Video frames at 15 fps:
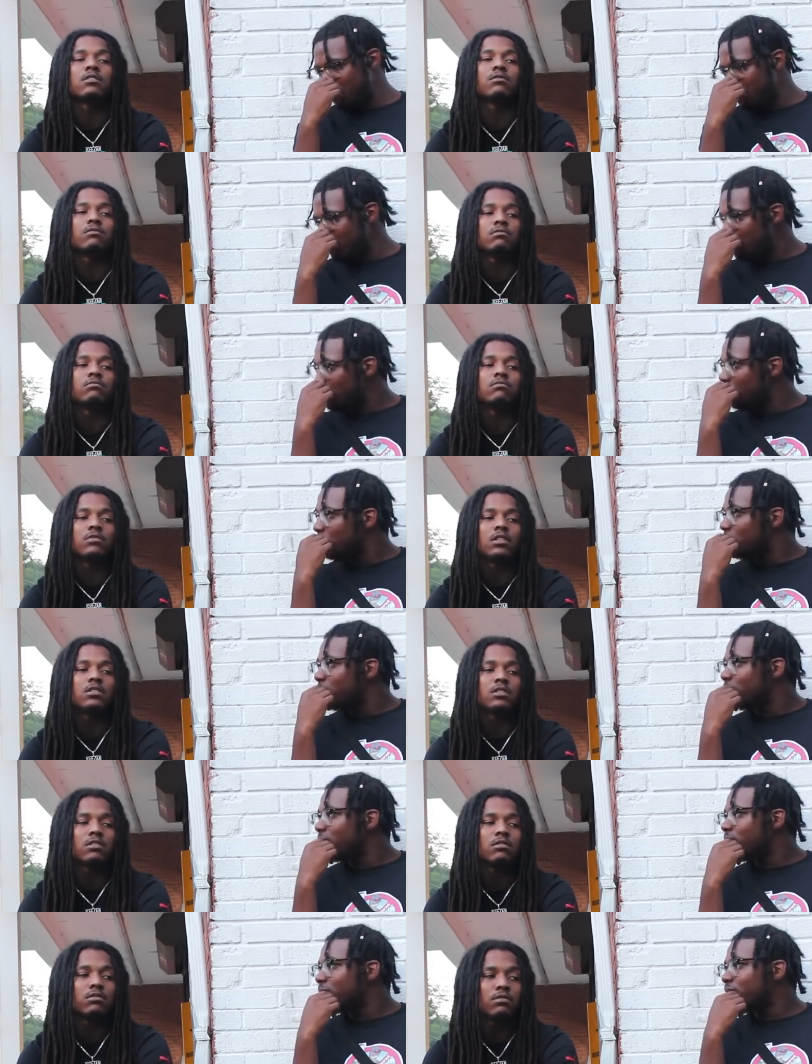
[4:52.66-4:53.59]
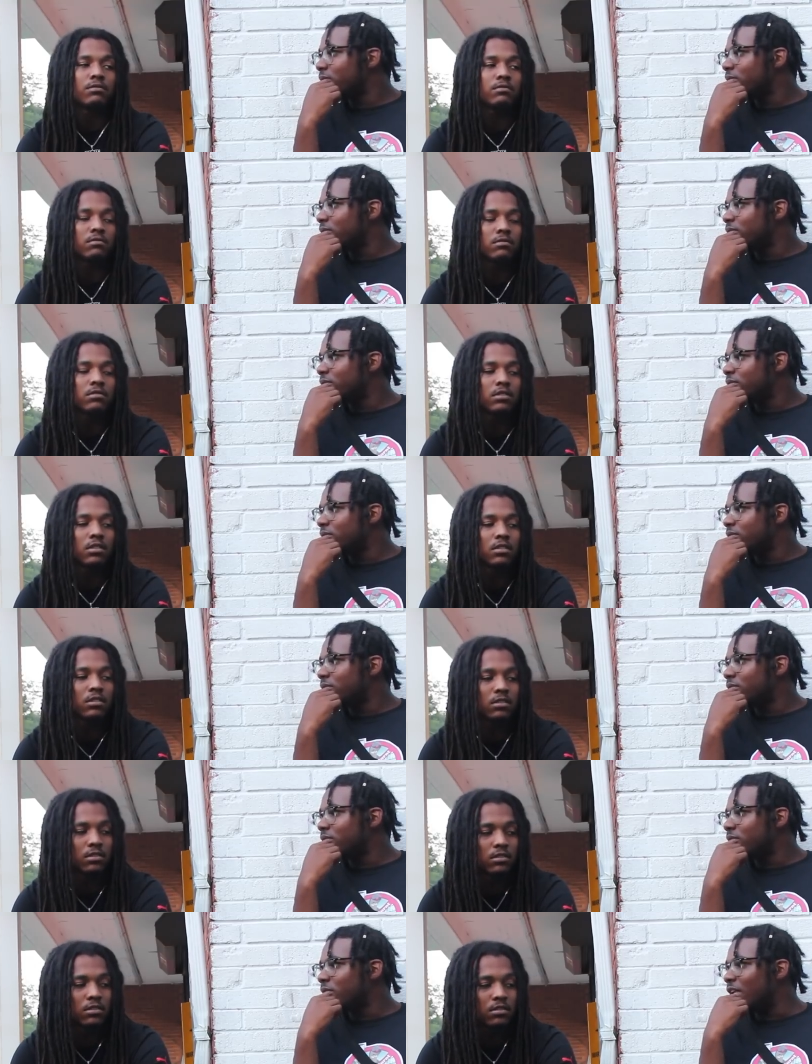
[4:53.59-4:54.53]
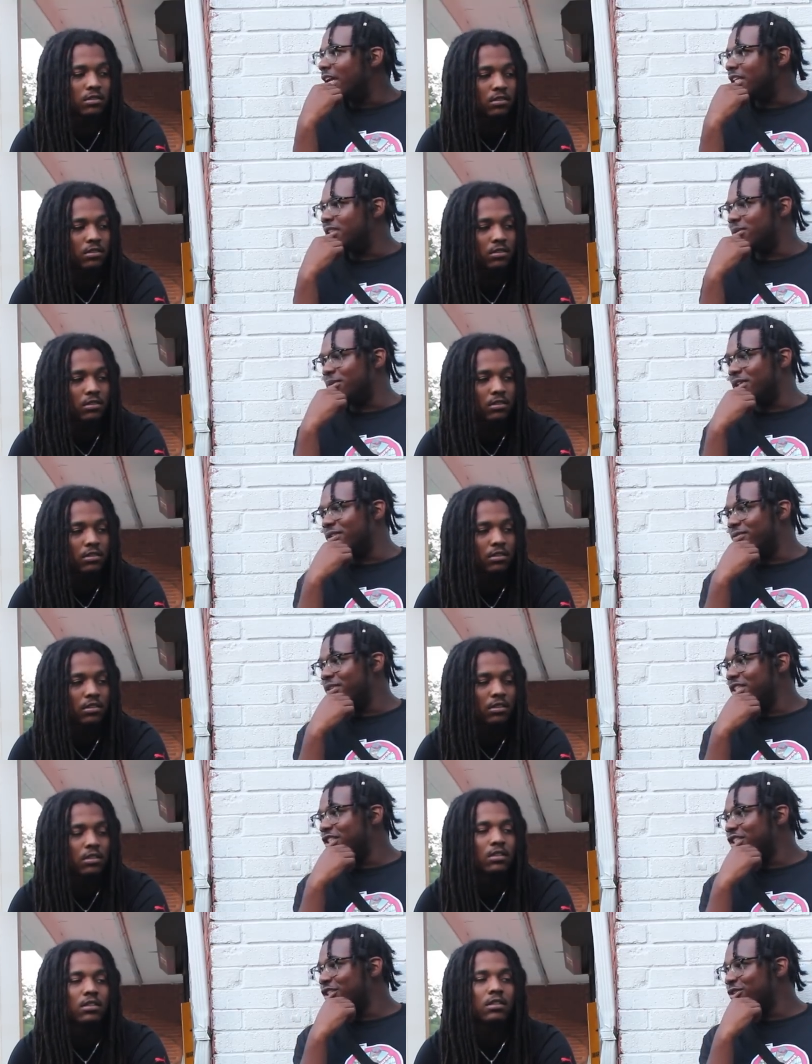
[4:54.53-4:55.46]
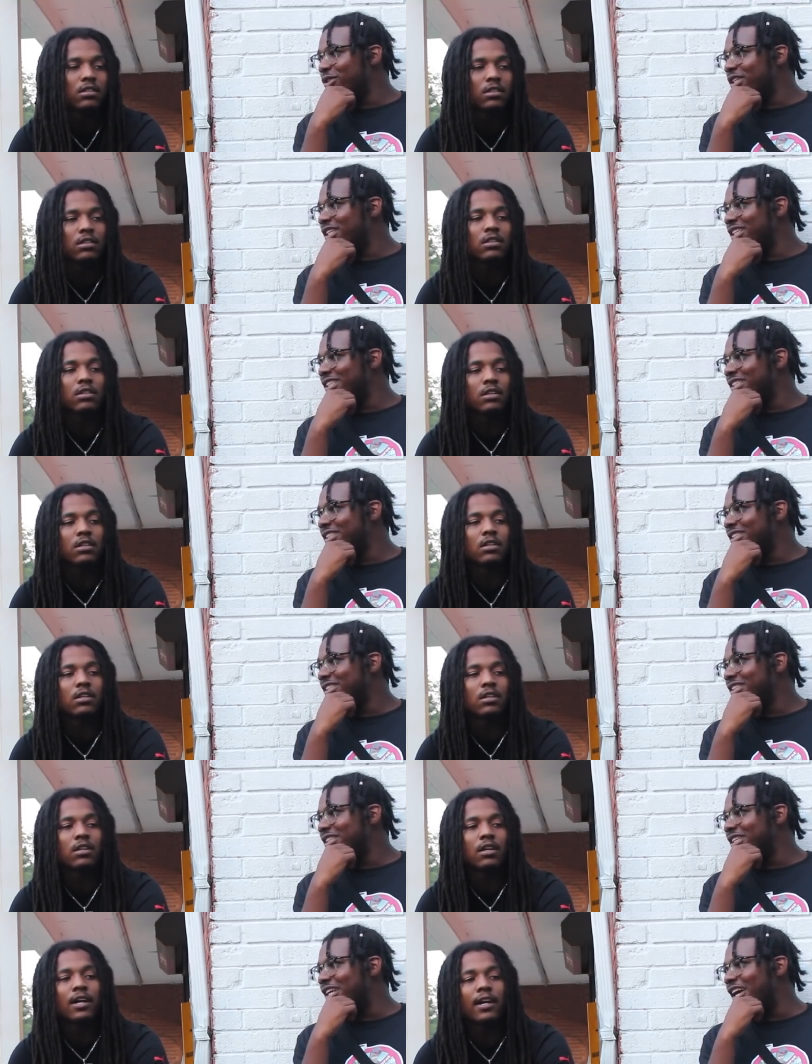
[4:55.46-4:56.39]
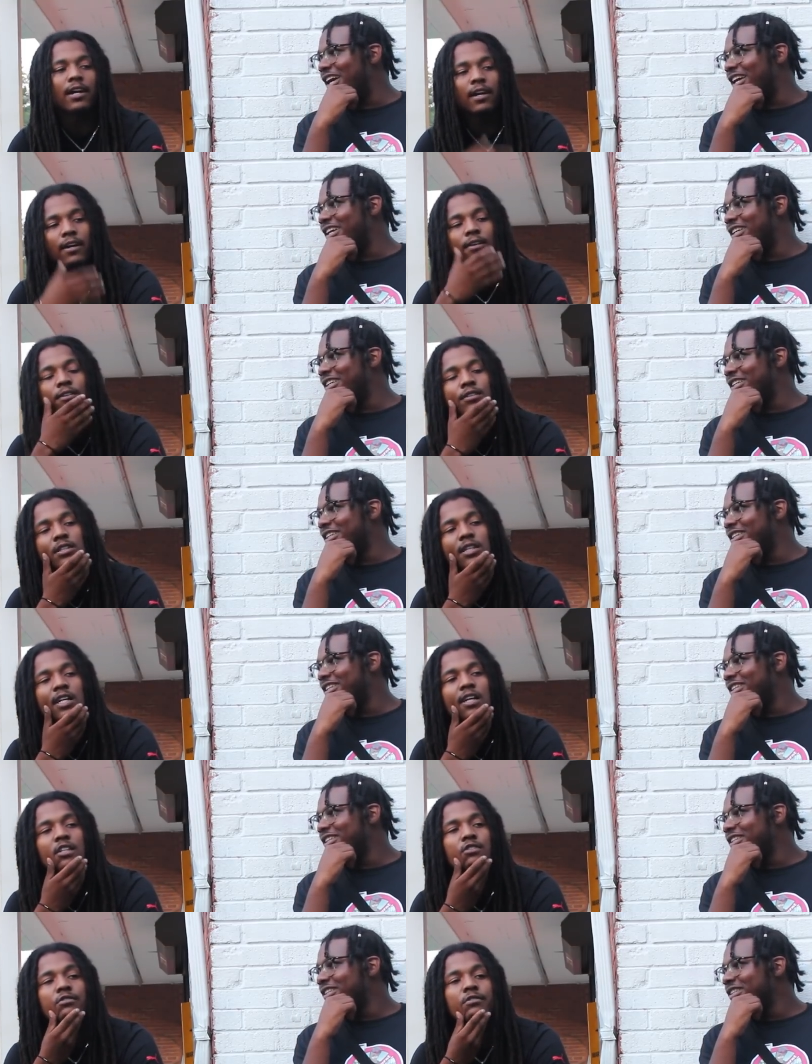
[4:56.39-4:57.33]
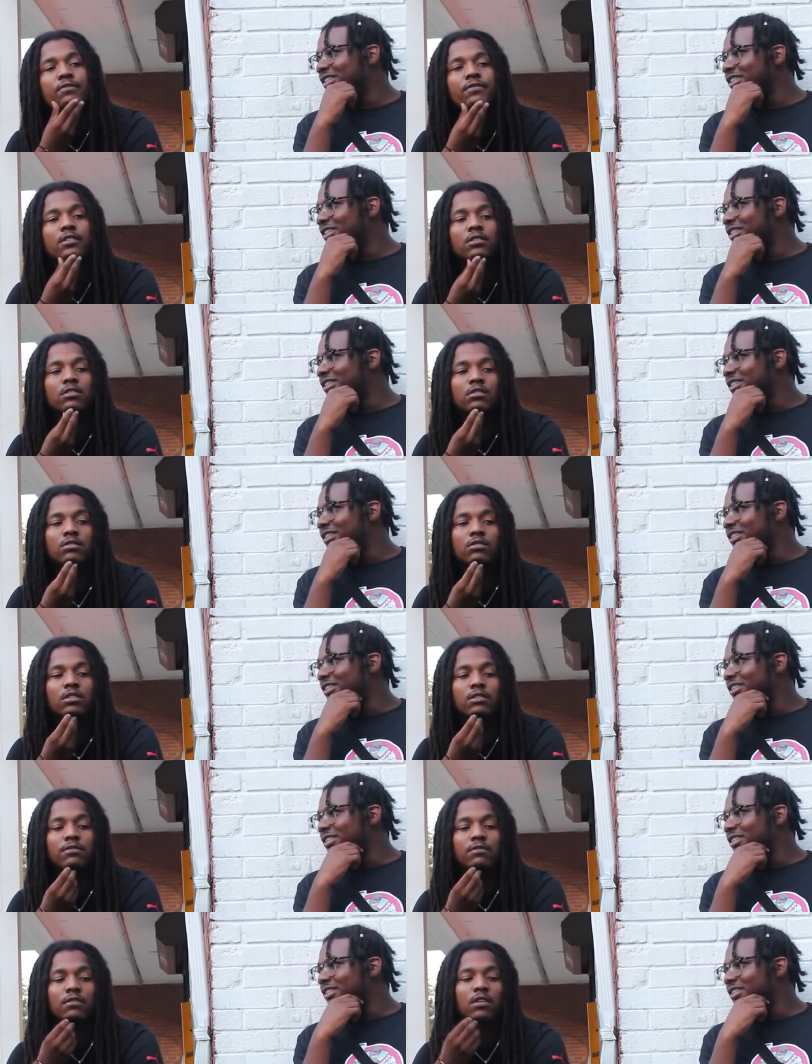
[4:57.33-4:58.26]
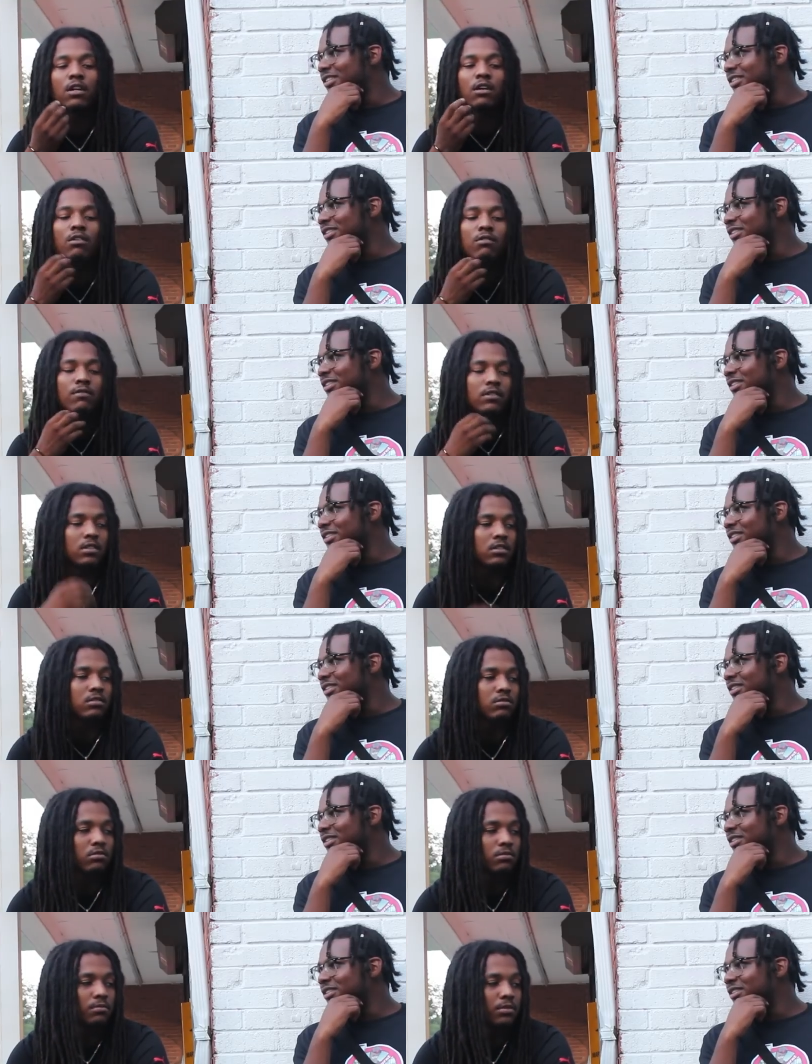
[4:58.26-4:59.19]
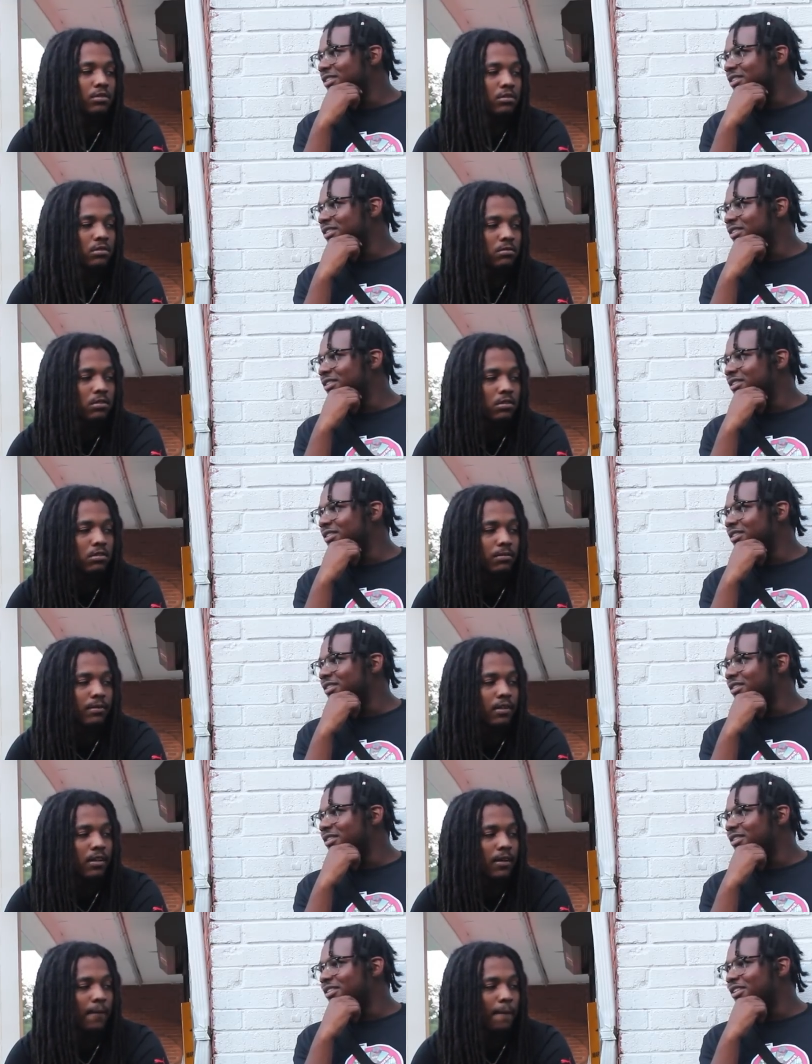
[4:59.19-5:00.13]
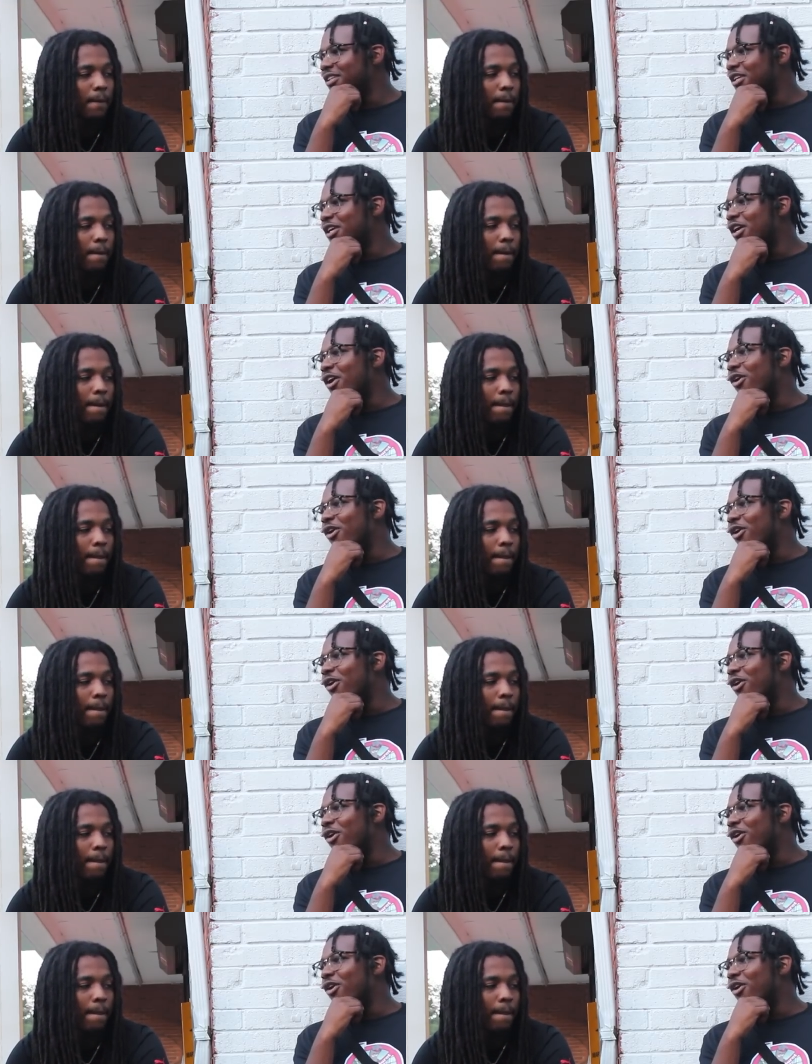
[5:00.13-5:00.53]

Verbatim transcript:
Speaker 1: That's on. That's on. Yeah.
Speaker 2: There's some good features on there.
Speaker 1: Yeah. I got I only got three features on there. Where I don't really do music with nobody.